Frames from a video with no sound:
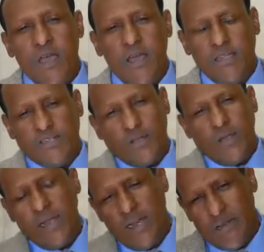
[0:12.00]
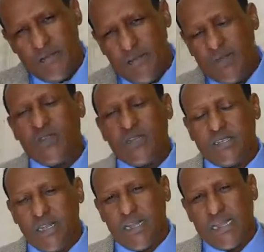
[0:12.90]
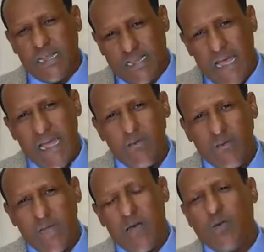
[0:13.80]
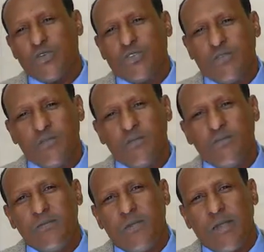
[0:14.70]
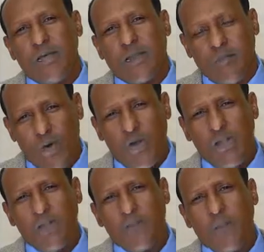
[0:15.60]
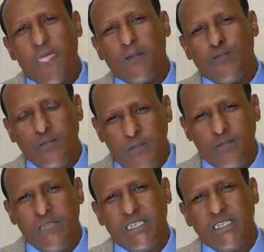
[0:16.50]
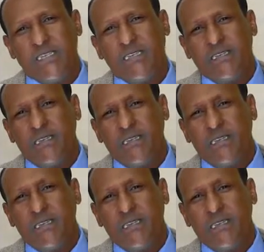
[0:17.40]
It is really interesting at that time when I was reporting to BBC,